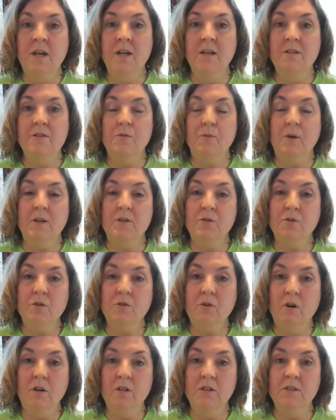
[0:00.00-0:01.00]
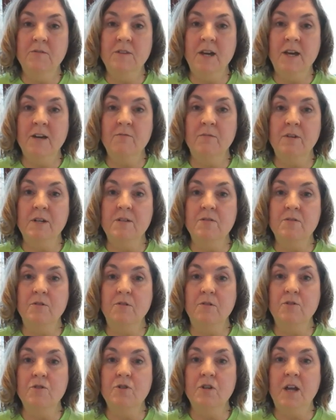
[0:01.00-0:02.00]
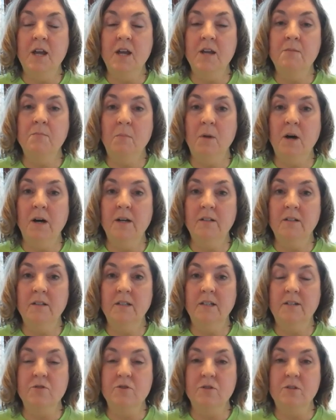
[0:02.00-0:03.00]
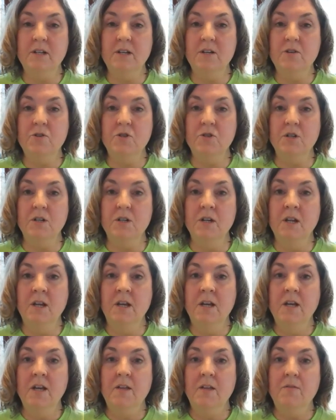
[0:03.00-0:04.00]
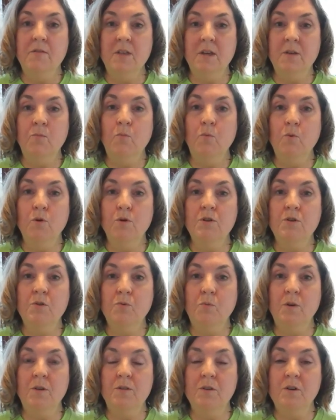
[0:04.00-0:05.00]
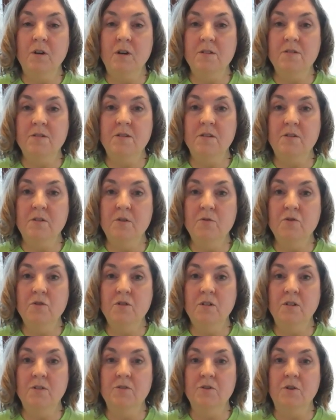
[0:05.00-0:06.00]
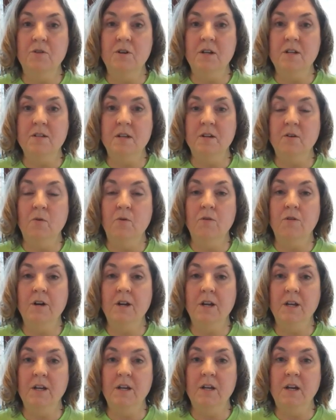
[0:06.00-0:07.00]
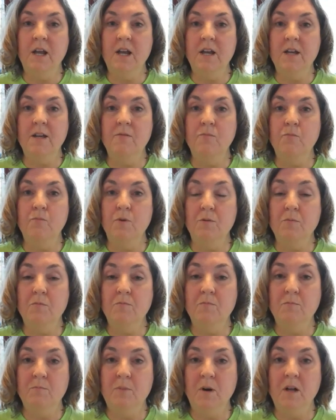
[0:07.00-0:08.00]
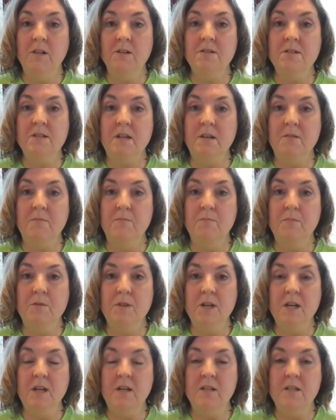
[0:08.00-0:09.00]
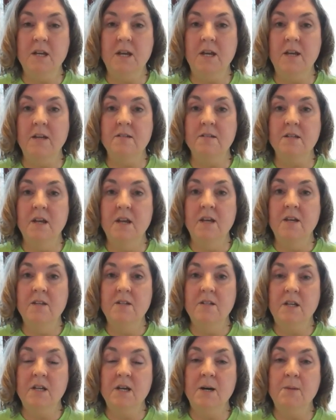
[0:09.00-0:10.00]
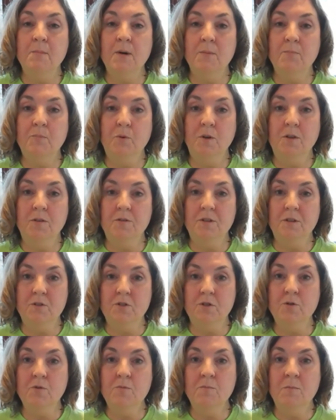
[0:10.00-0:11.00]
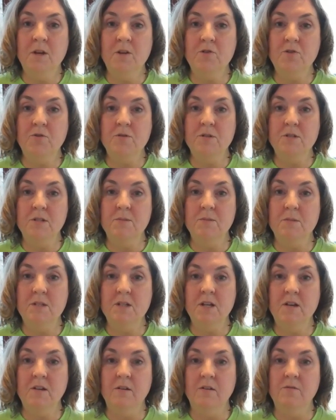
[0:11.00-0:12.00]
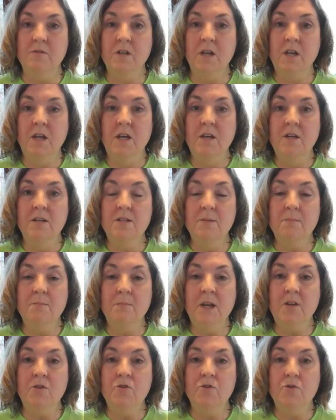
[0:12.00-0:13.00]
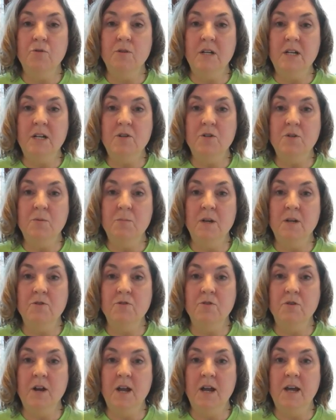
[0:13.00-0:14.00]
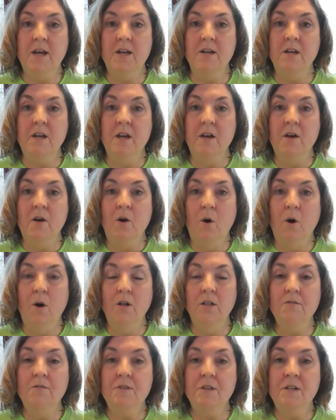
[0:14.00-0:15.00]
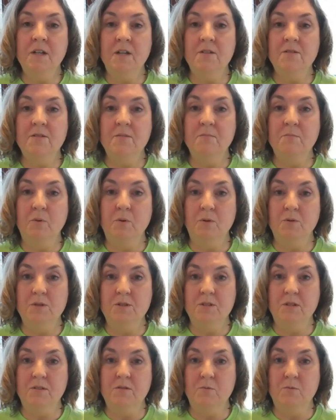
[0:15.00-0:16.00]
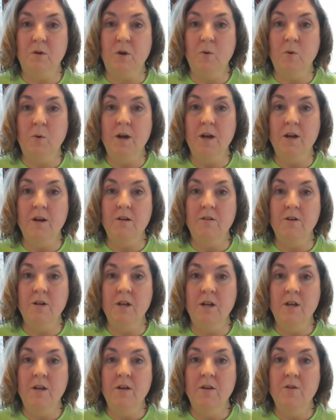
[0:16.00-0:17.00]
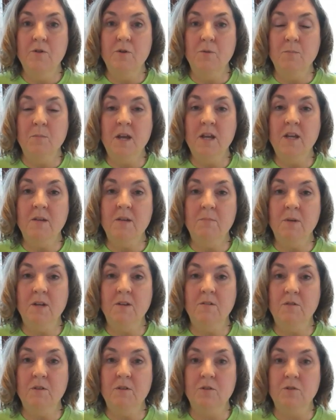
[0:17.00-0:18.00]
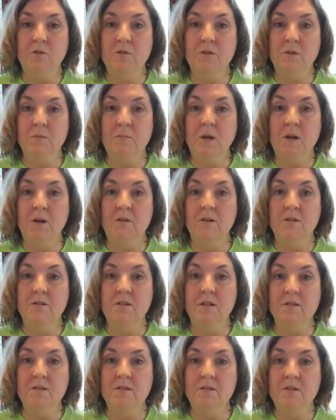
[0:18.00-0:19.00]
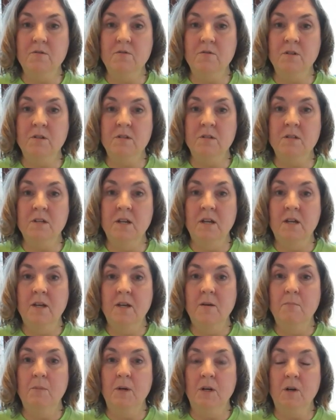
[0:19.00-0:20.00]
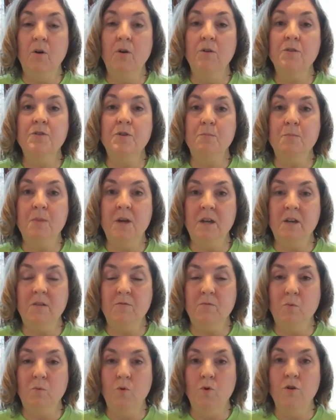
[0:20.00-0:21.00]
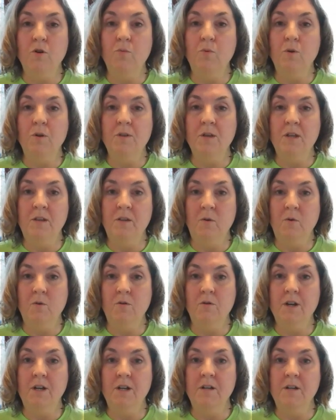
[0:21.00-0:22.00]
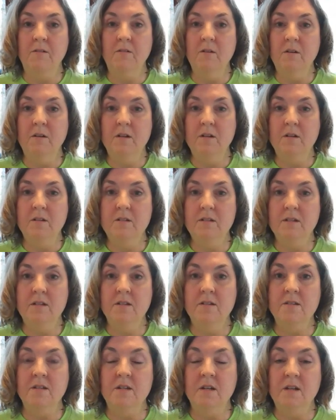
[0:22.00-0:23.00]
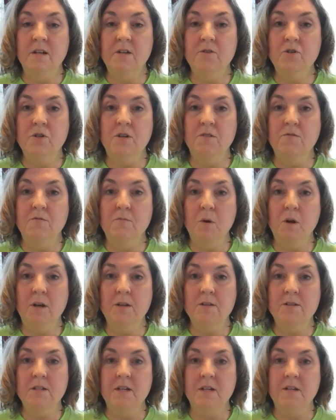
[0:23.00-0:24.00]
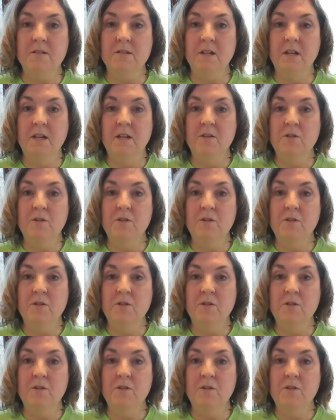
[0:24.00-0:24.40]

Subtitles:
So I took all of that research and model legislation, then worked with constitutional attorneys in Oregon and with policy think tanks to come up with the two measures themselves to make sure each measure had all of the nuts and bolts that's required to make it beneficial to parents and students, but also make it work within the Oregon citizen initiative process.